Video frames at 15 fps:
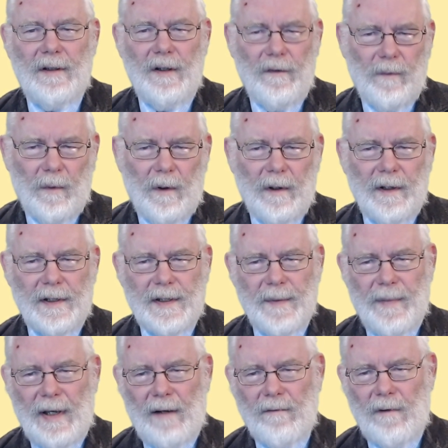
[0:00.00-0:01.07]
and you've warned
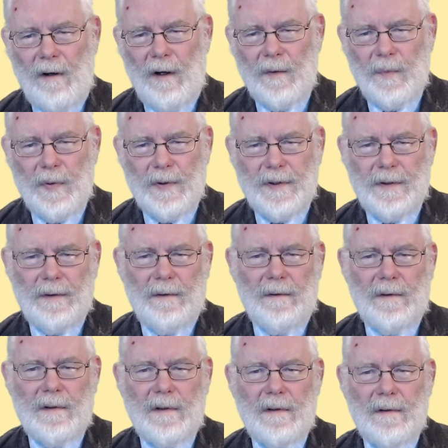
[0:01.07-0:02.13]
us about wrong
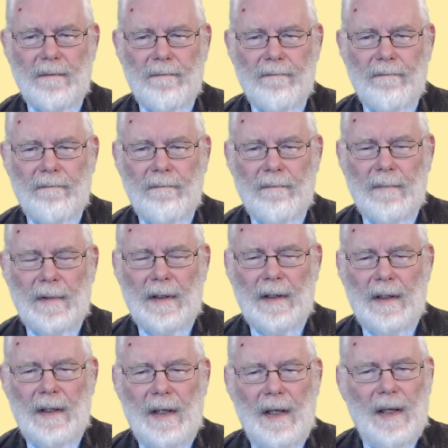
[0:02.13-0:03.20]
pursuits.
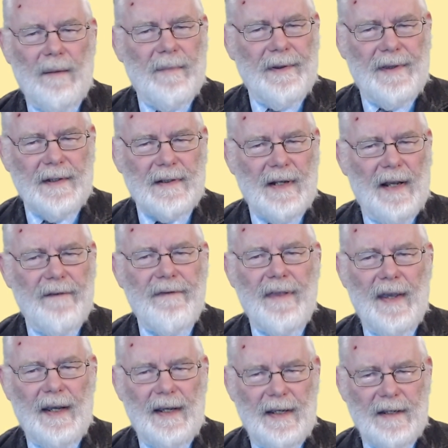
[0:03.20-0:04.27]
But this love
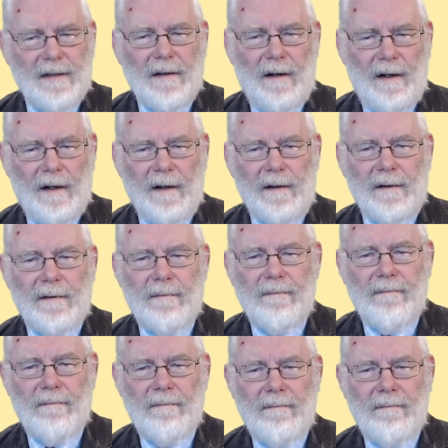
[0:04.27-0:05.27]
thing is hard.